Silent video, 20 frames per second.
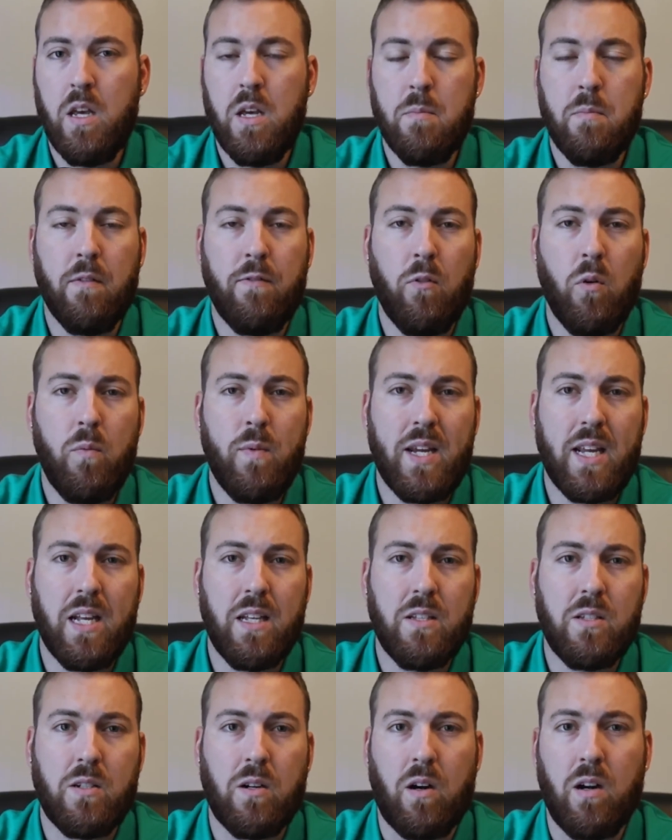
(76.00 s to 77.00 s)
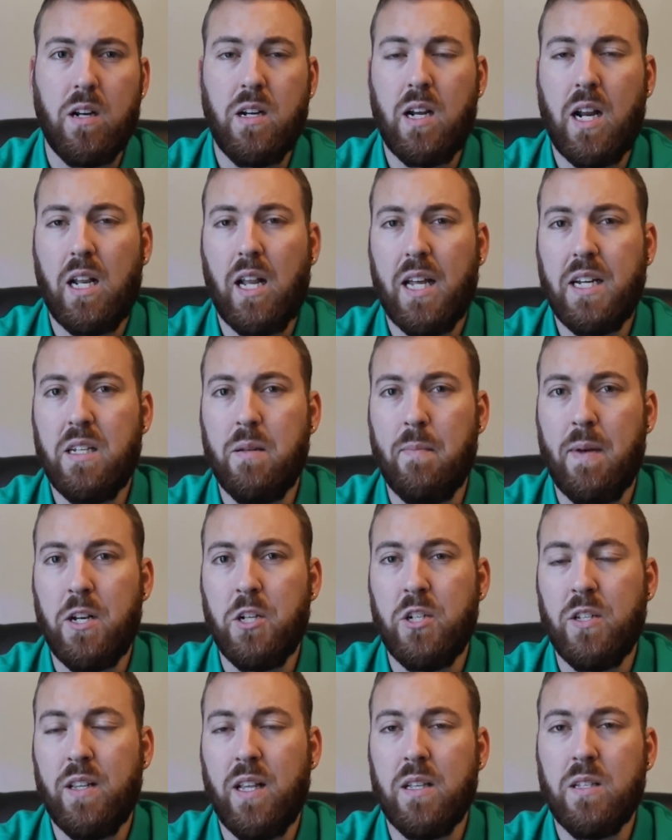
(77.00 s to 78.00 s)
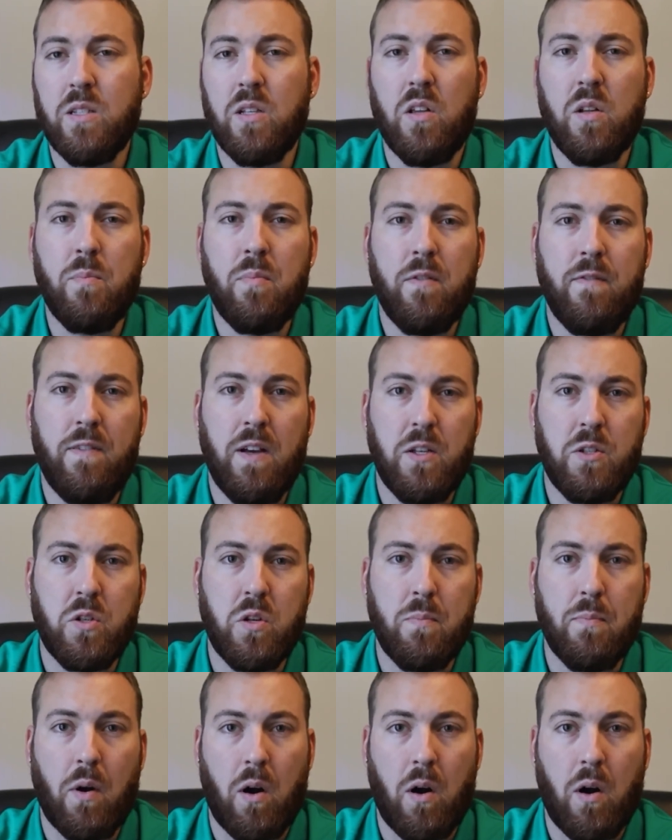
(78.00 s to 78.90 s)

Before we get started, I'd like to mention that SolidProfessor